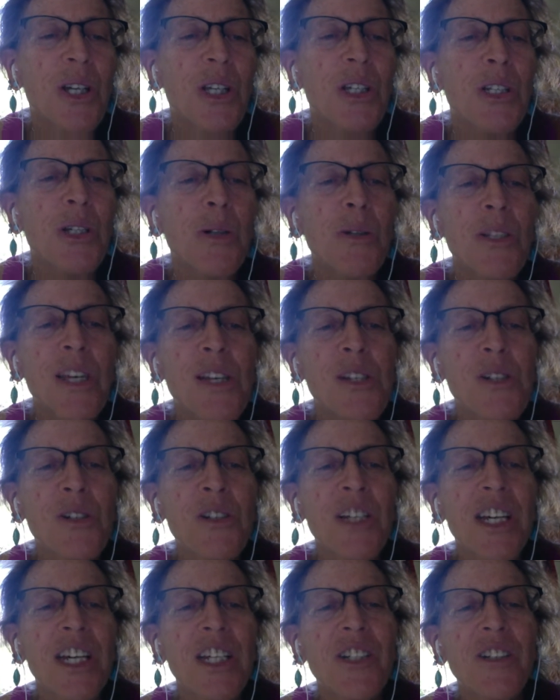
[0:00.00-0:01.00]
no
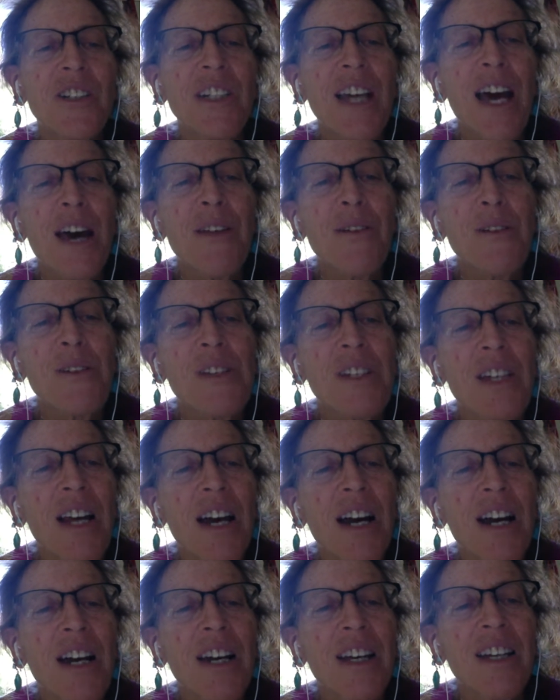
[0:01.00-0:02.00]
yesterday to gather
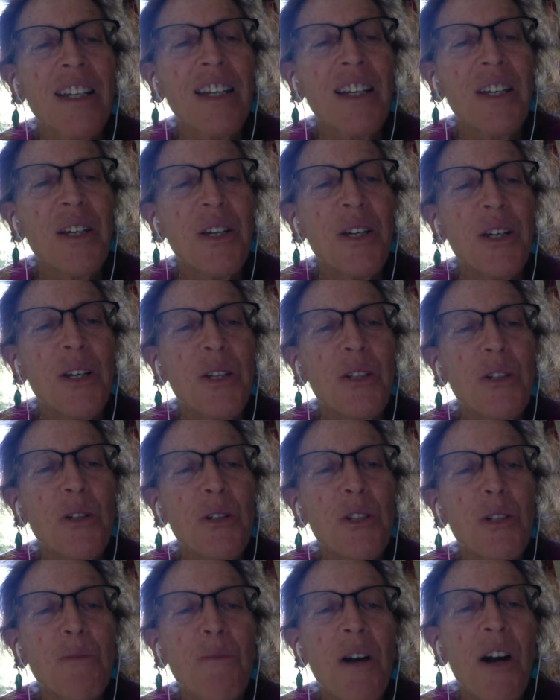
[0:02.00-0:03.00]
sky, no
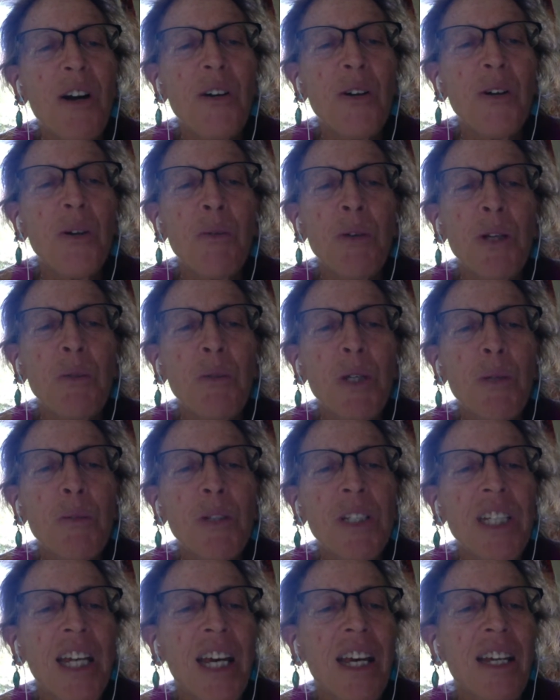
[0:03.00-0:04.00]
tomorrow when we will
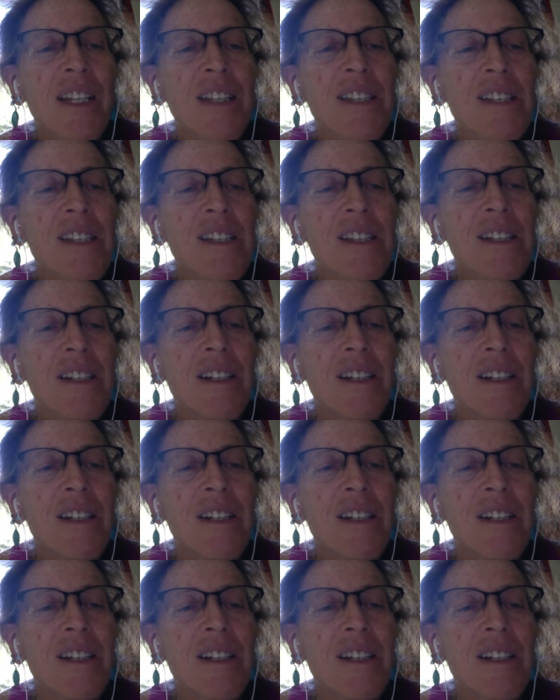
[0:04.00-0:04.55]
dance.